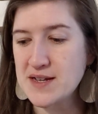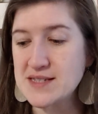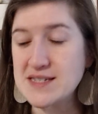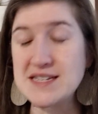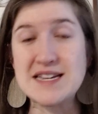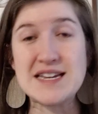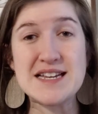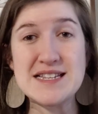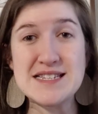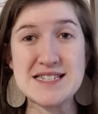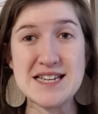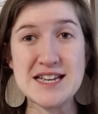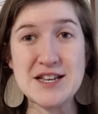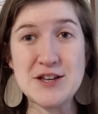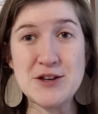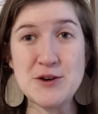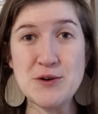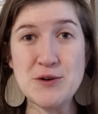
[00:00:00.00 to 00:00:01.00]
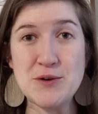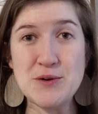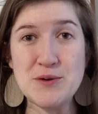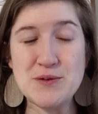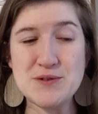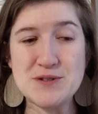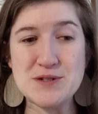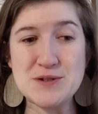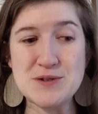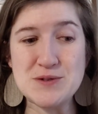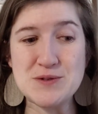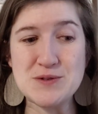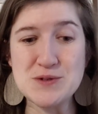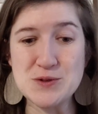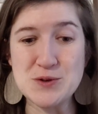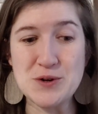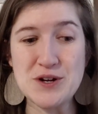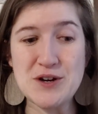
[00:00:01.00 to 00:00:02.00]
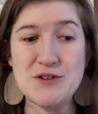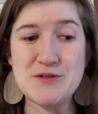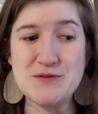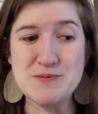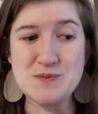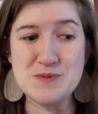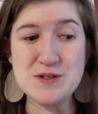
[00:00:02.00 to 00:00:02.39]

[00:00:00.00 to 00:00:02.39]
to continue to sort of